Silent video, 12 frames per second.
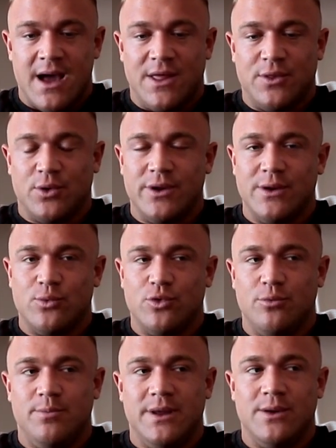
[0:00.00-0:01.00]
I thought it
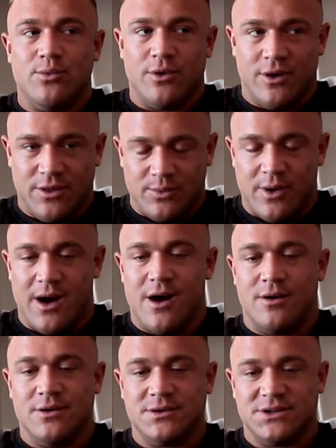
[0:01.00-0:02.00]
would be
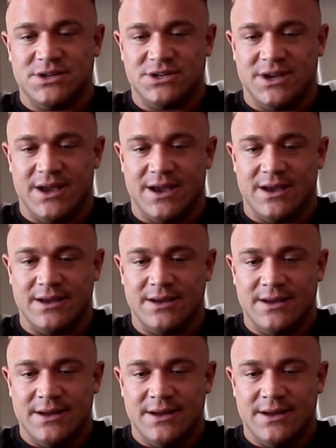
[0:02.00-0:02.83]
worthwhile to share